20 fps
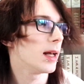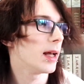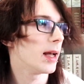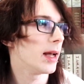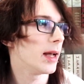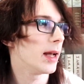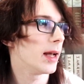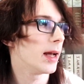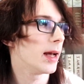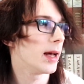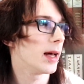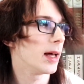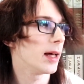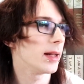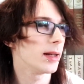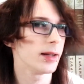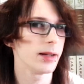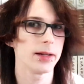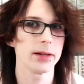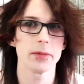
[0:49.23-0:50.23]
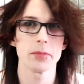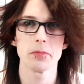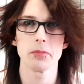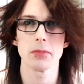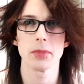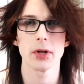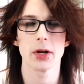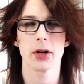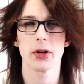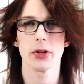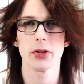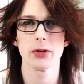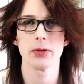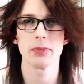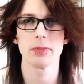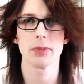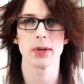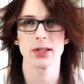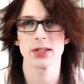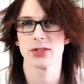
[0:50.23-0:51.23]
and
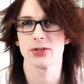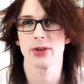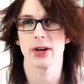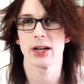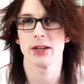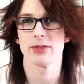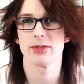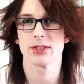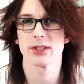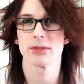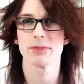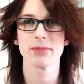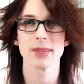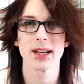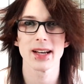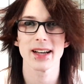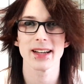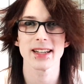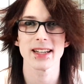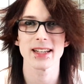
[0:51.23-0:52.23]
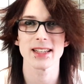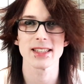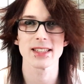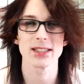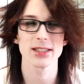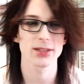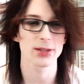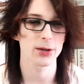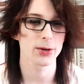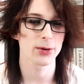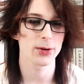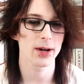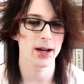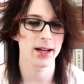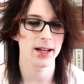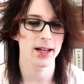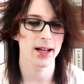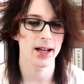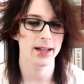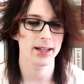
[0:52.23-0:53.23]
on bus drives, I guess. So
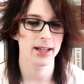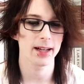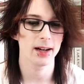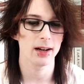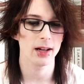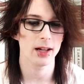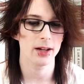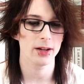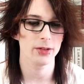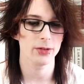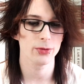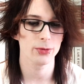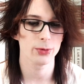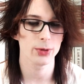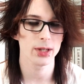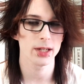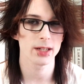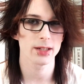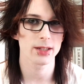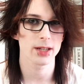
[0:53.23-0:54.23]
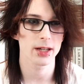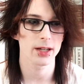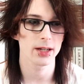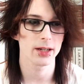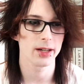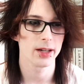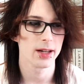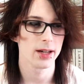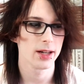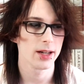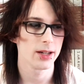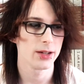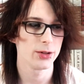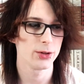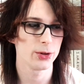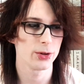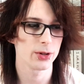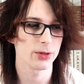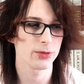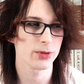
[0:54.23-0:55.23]
I get a lot of reading done
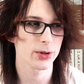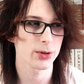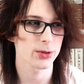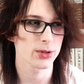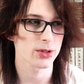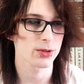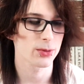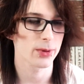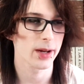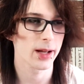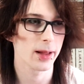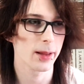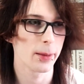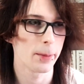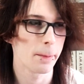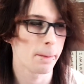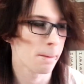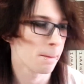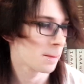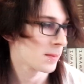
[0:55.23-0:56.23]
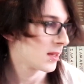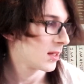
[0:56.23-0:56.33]
during those as well.